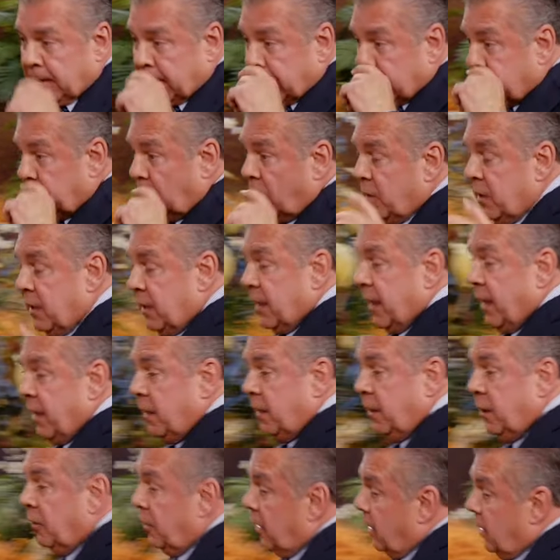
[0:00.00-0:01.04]
So he got
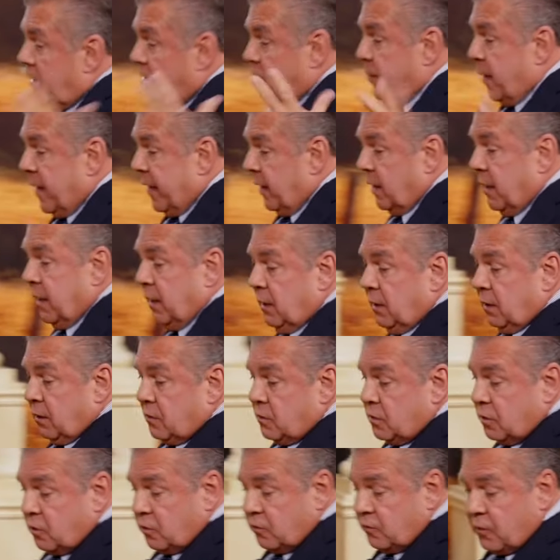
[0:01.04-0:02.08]
healed, and his back got healed
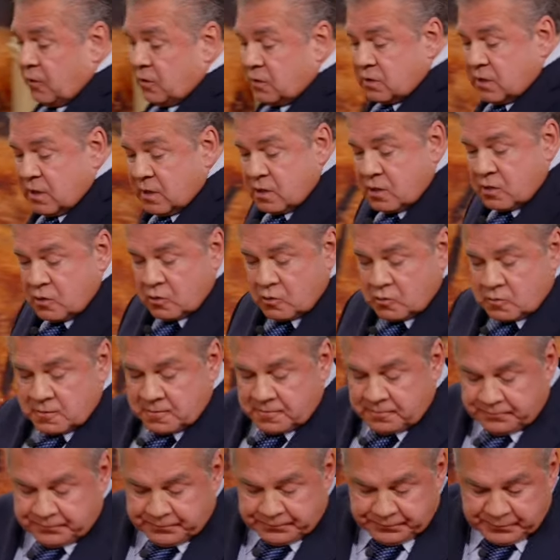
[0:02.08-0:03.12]
too, as far as I know.
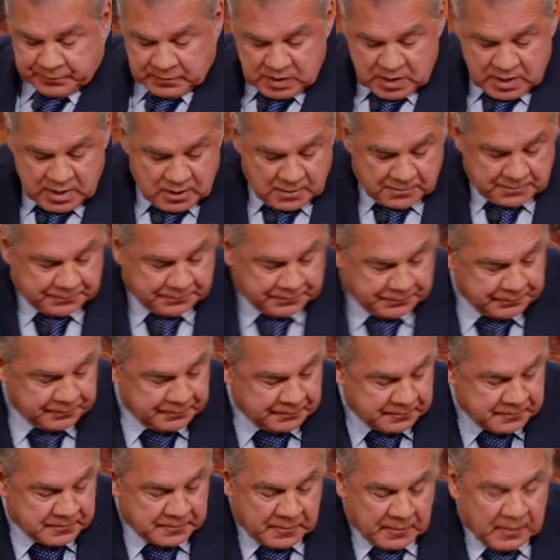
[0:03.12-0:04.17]
Yeah.
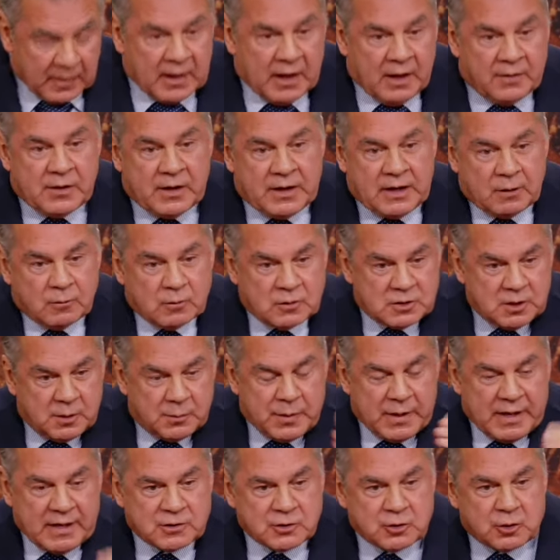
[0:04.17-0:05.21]
And then I was at
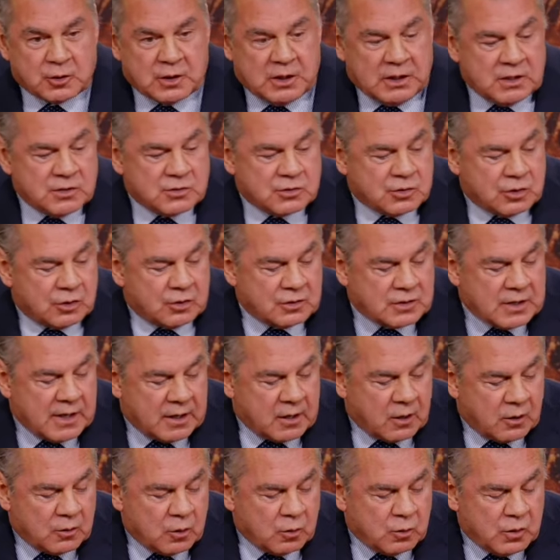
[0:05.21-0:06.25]
Pastor Keith's church. I
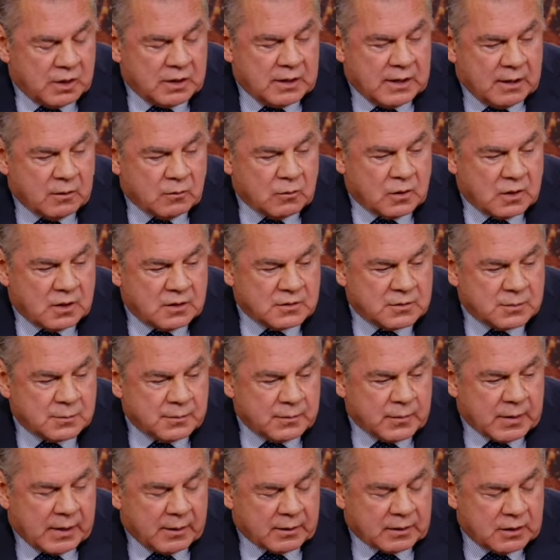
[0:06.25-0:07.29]
don't know when that was,
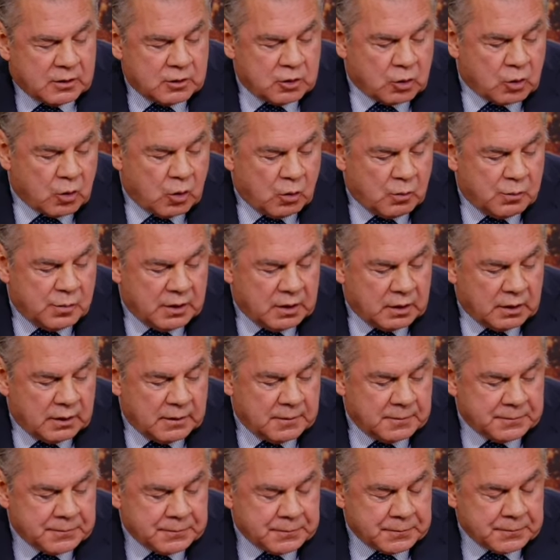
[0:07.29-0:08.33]
back in your old
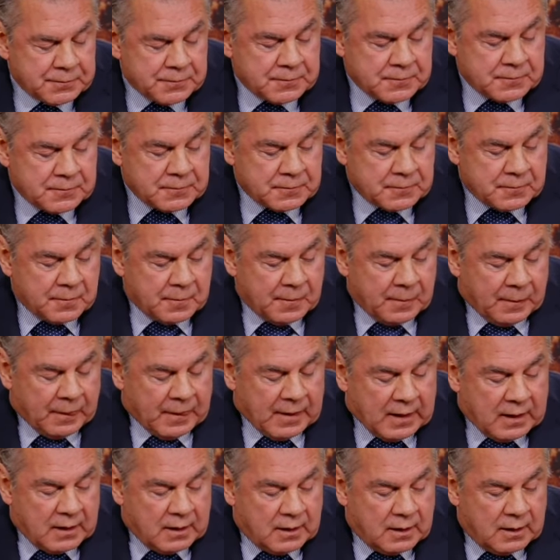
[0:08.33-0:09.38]
building
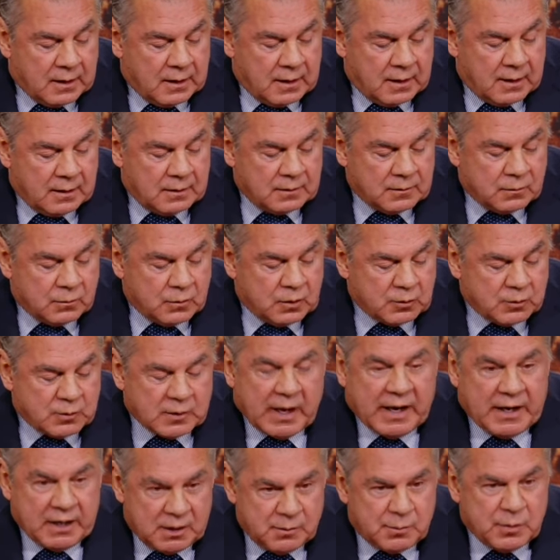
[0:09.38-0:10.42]
uh,
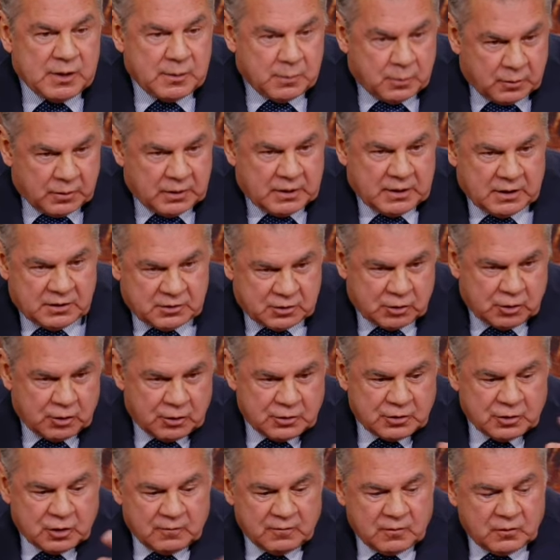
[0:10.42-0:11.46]
80 people at
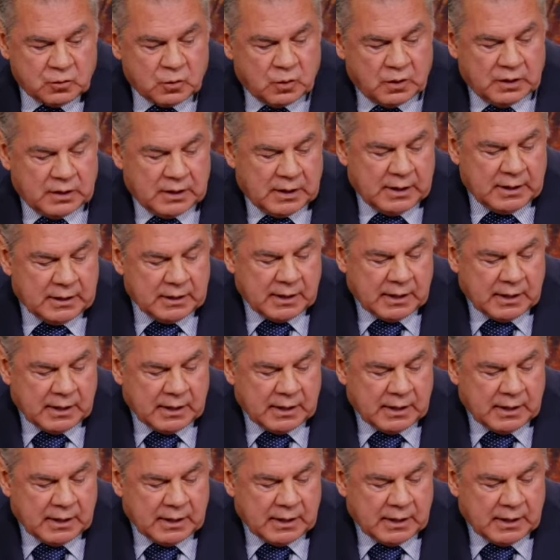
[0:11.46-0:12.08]
church service one night,